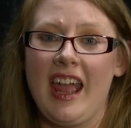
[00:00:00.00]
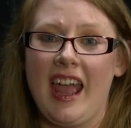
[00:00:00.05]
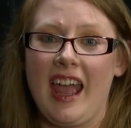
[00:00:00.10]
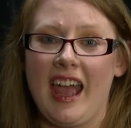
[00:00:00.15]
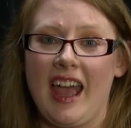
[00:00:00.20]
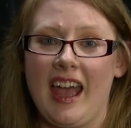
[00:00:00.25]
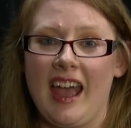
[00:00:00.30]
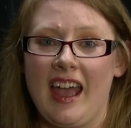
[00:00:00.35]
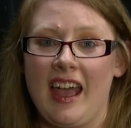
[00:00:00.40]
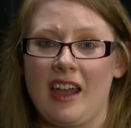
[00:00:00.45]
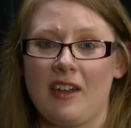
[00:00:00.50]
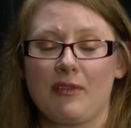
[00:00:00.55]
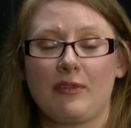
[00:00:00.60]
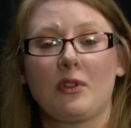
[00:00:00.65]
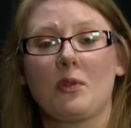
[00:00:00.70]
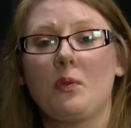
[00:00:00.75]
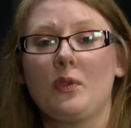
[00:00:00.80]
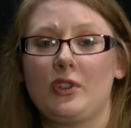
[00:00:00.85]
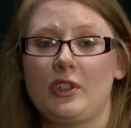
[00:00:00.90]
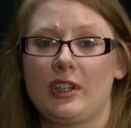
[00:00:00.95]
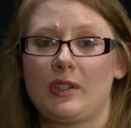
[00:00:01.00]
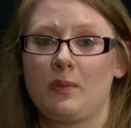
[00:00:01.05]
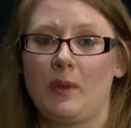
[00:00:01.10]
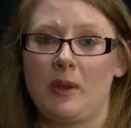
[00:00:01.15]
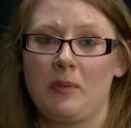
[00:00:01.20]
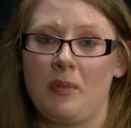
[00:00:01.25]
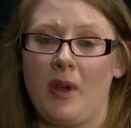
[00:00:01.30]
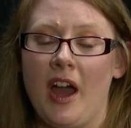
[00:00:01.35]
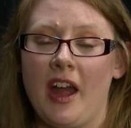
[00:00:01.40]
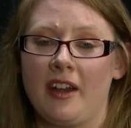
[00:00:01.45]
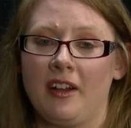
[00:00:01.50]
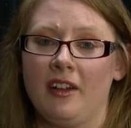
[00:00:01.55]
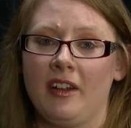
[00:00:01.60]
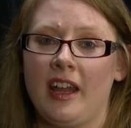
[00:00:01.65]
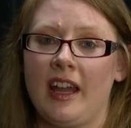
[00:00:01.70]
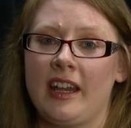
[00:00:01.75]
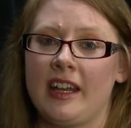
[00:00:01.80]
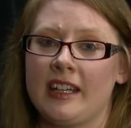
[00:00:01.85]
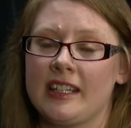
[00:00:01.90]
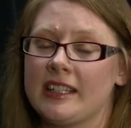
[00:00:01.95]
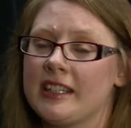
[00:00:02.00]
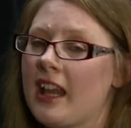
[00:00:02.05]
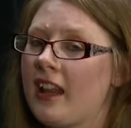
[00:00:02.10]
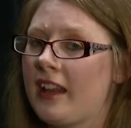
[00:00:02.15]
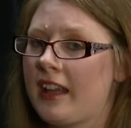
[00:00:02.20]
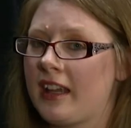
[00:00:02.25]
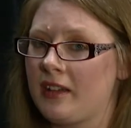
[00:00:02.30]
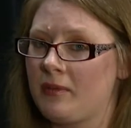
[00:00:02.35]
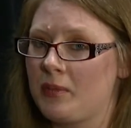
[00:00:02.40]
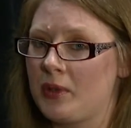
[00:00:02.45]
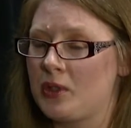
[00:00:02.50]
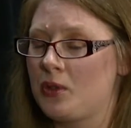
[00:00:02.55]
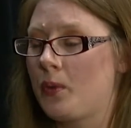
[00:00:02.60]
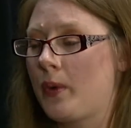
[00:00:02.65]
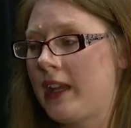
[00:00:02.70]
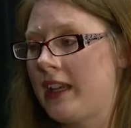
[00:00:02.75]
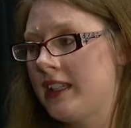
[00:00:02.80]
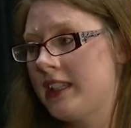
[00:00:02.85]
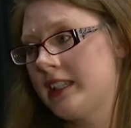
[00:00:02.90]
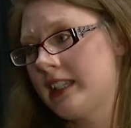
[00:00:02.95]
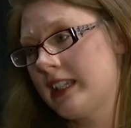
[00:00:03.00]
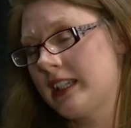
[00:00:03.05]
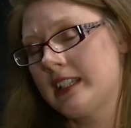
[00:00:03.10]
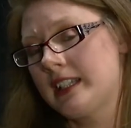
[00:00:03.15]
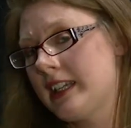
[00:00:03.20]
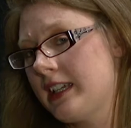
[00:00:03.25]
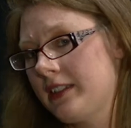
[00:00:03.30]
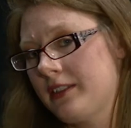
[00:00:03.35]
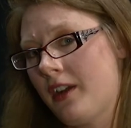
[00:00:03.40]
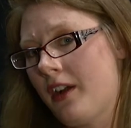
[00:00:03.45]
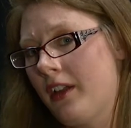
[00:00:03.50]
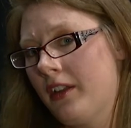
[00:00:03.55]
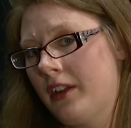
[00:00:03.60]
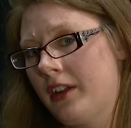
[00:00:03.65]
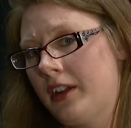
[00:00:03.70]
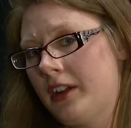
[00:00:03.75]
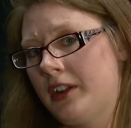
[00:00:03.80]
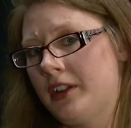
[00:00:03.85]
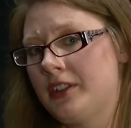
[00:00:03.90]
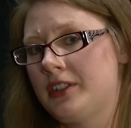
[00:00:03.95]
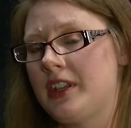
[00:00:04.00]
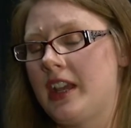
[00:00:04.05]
uh, for just one bottle, and it's selling between $16